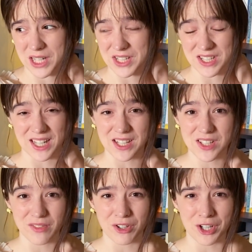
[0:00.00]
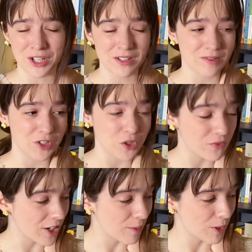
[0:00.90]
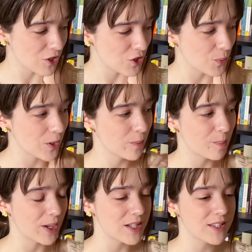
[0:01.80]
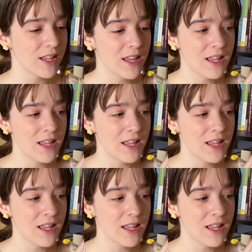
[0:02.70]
else thinks of her do very much to her, but